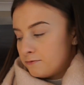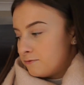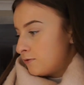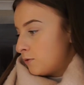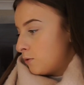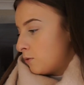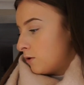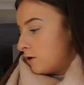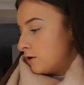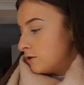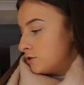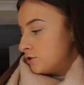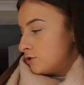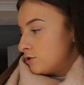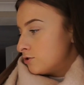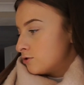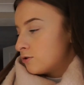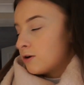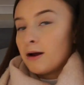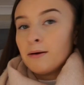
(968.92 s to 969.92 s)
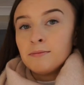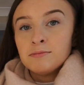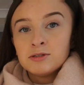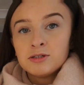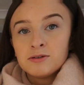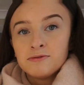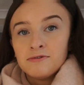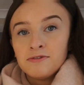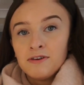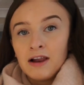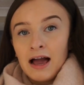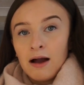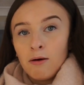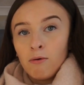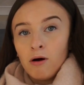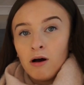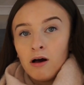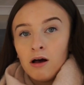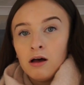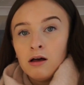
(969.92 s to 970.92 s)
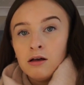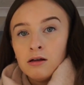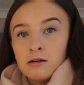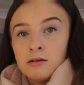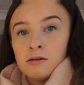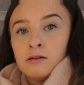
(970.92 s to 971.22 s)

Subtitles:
400 grams of flour.